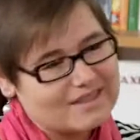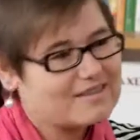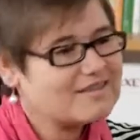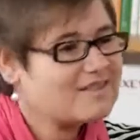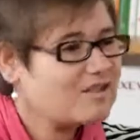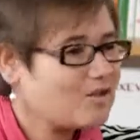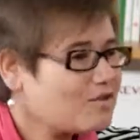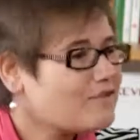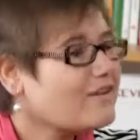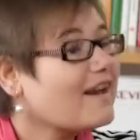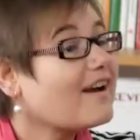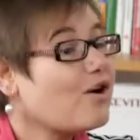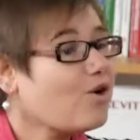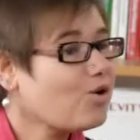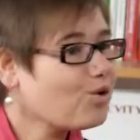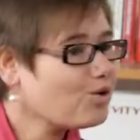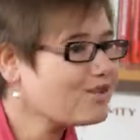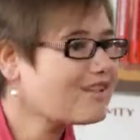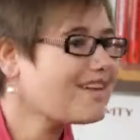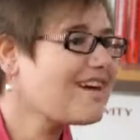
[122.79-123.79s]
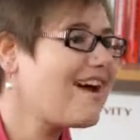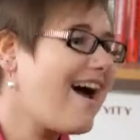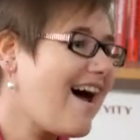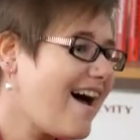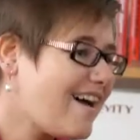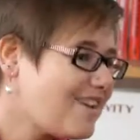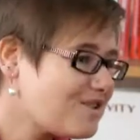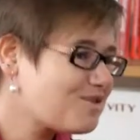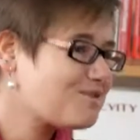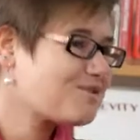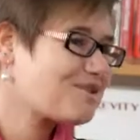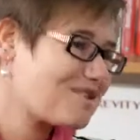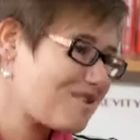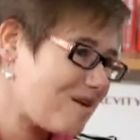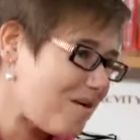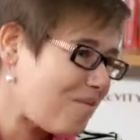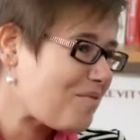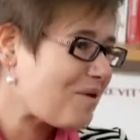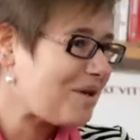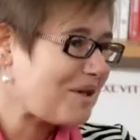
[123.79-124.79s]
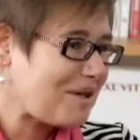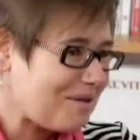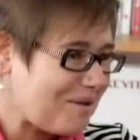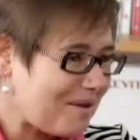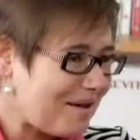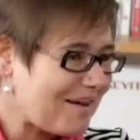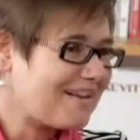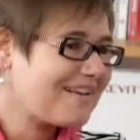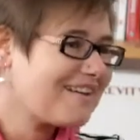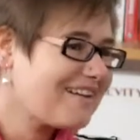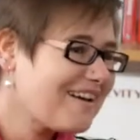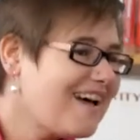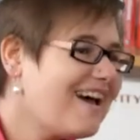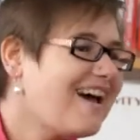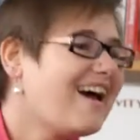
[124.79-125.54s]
it's sort of like holding hands with somebody, right?